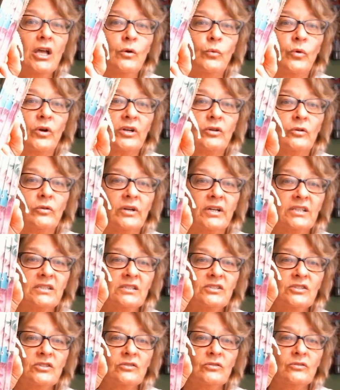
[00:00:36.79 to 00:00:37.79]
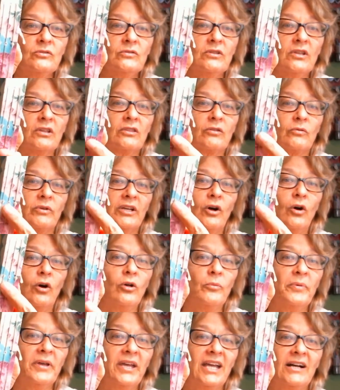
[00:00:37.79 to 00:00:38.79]
We're going to do the
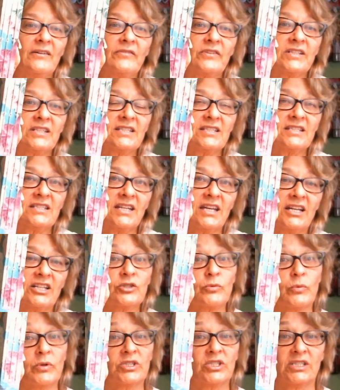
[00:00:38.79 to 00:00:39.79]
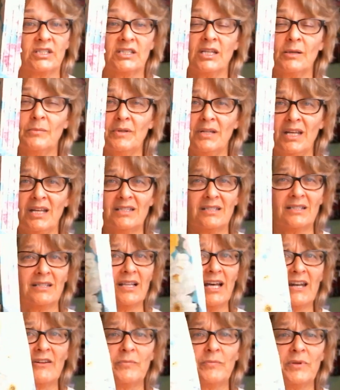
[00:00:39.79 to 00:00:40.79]
3-hole pamphlet stitch, which intimidates a
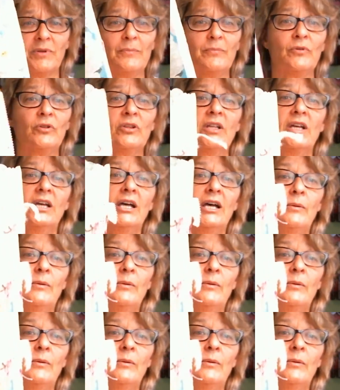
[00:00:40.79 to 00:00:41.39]
lot of people,